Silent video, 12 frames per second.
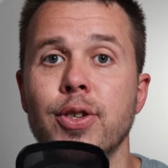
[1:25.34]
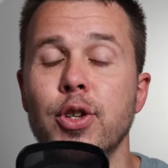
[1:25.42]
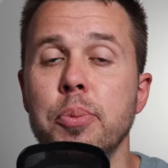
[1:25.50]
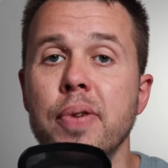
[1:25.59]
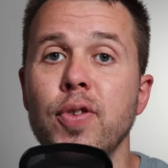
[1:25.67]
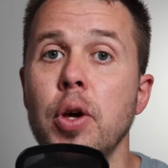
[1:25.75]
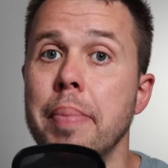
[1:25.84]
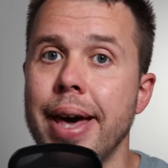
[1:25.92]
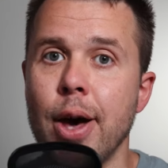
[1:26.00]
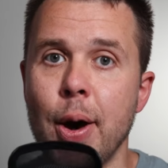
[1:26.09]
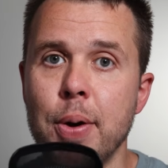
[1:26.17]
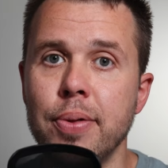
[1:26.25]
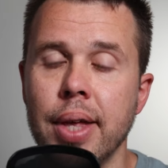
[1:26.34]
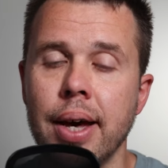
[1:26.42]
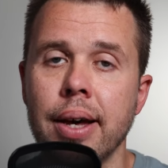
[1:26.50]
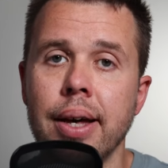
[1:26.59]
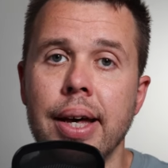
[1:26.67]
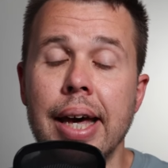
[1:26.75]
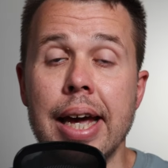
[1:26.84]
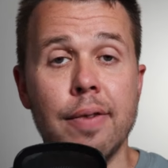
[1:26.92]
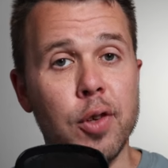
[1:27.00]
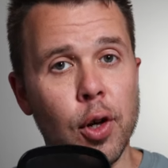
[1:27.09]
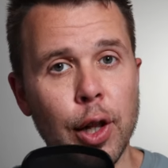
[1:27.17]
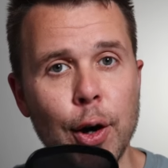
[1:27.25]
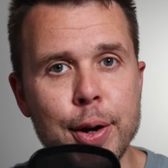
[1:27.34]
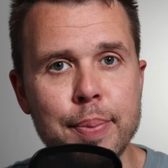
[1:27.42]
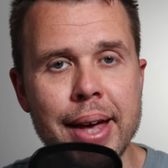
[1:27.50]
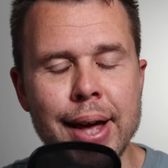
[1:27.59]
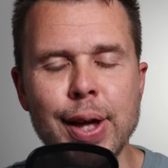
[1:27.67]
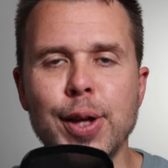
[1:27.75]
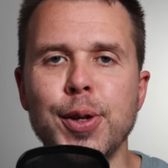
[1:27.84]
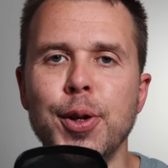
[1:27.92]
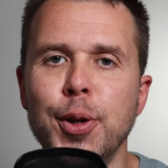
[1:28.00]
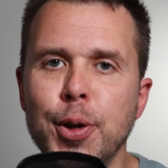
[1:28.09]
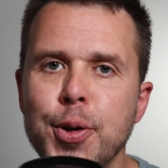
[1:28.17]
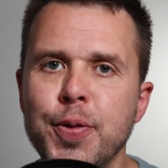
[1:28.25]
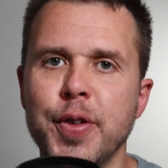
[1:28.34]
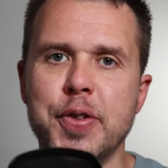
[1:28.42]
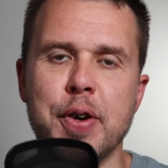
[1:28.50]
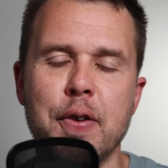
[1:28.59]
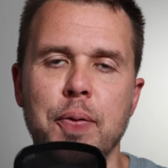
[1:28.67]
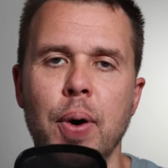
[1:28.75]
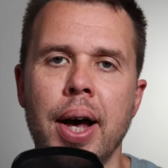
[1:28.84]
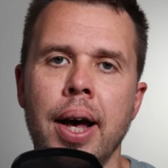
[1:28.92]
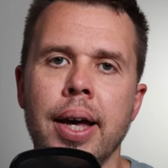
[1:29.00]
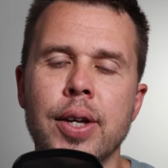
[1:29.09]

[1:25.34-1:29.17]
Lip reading: some of you may own that. If you're like me, you love the software.